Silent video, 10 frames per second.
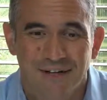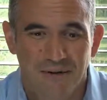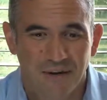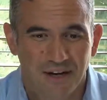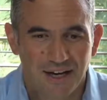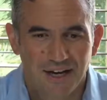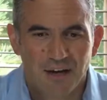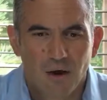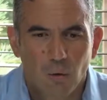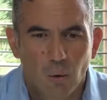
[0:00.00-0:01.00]
Okay?
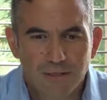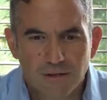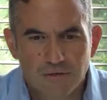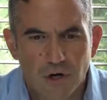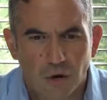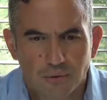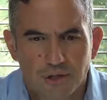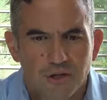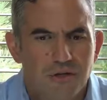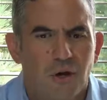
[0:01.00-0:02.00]
What's a don't?
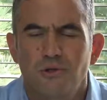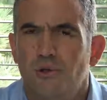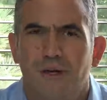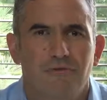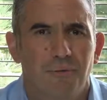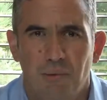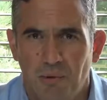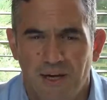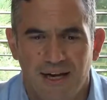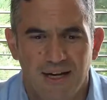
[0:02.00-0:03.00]
Don't stray from the
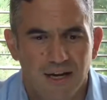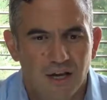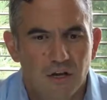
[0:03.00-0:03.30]
plan.